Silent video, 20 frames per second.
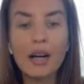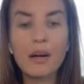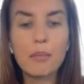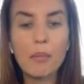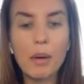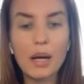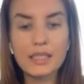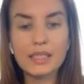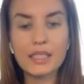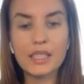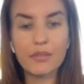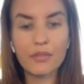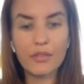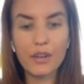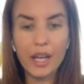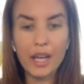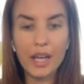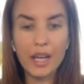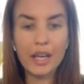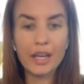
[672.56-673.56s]
massive
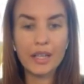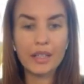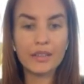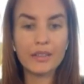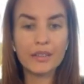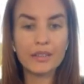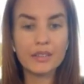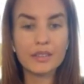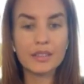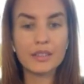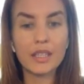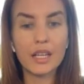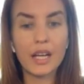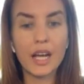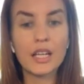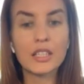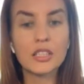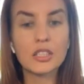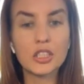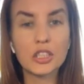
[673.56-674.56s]
and
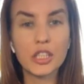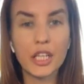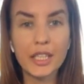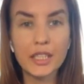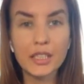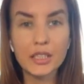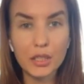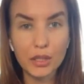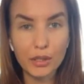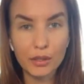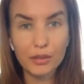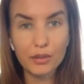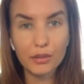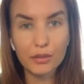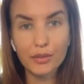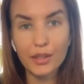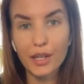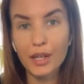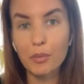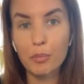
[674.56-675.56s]
unchanging,
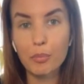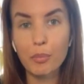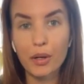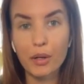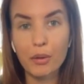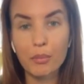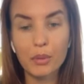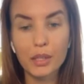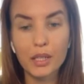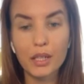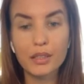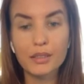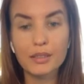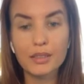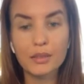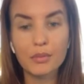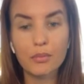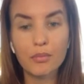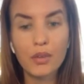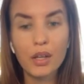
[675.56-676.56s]
they are
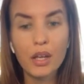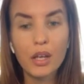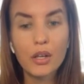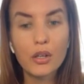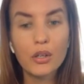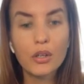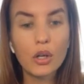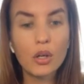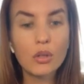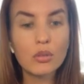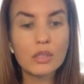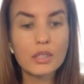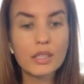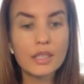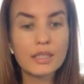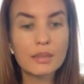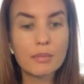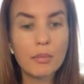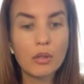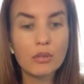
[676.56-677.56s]
permanent. Note
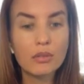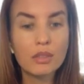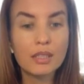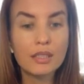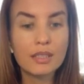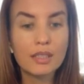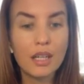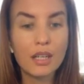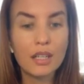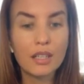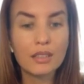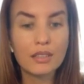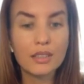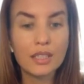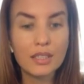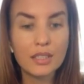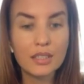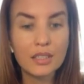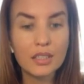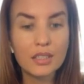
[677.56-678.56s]
these mountains are
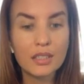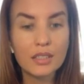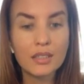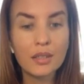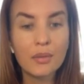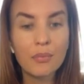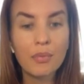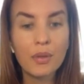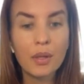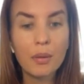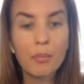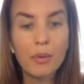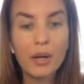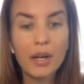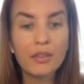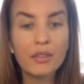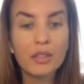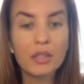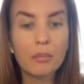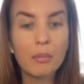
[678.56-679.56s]
desert,
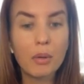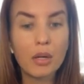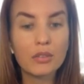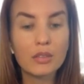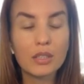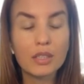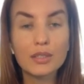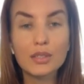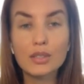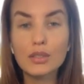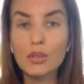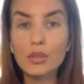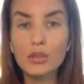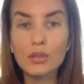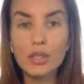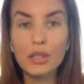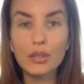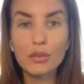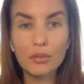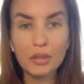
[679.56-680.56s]
barren mountains, not
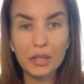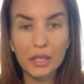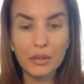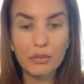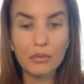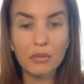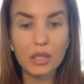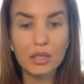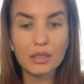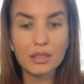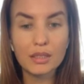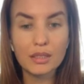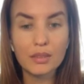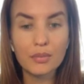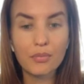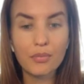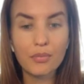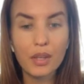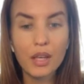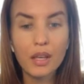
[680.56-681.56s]
the green ones.
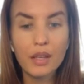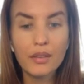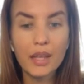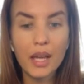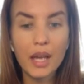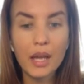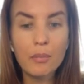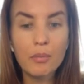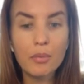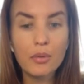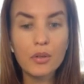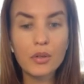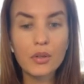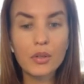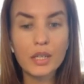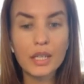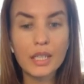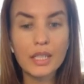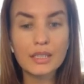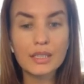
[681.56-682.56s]
The emperor
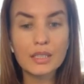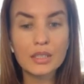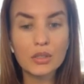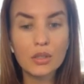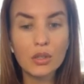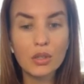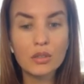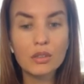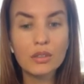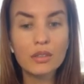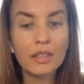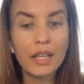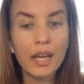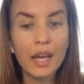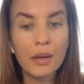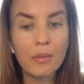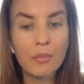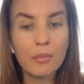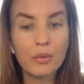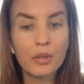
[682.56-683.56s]
is not the
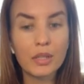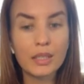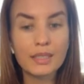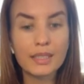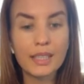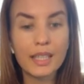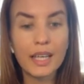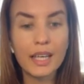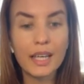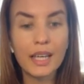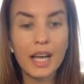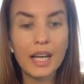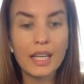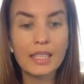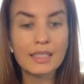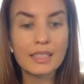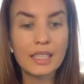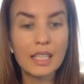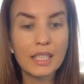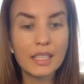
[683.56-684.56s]
empress. He
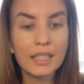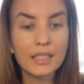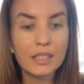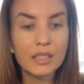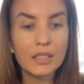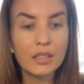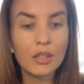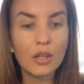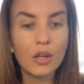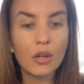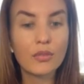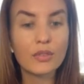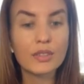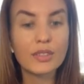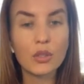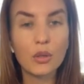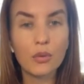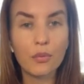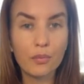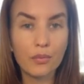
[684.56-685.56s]
has a little of
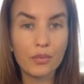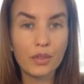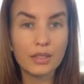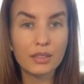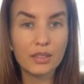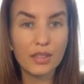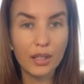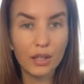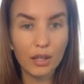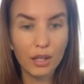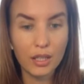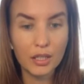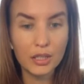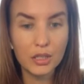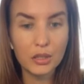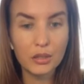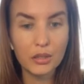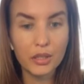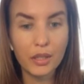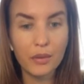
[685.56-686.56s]
softness and
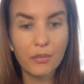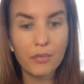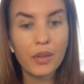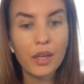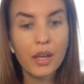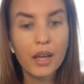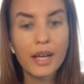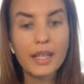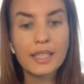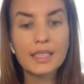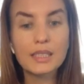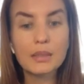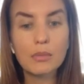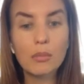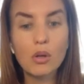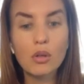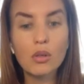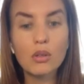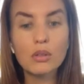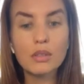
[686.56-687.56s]
luxury. A
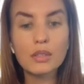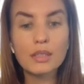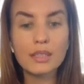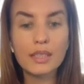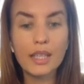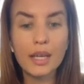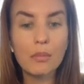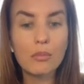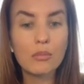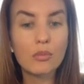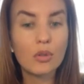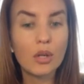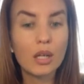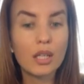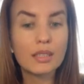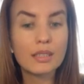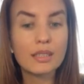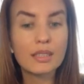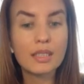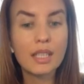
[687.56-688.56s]
small stem
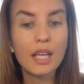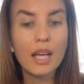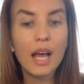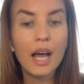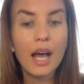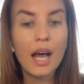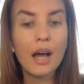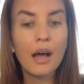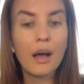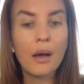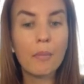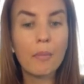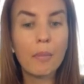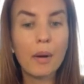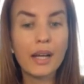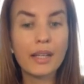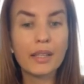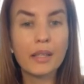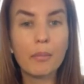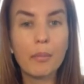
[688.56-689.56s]
runs
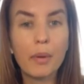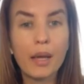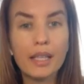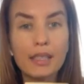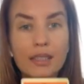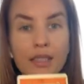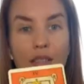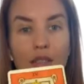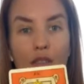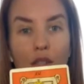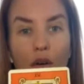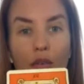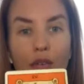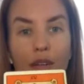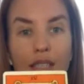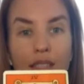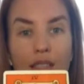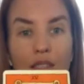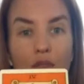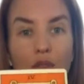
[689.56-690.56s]
by the basis of
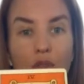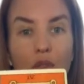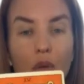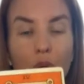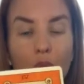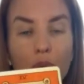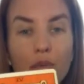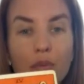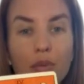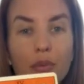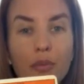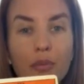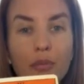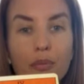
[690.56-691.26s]
his throne.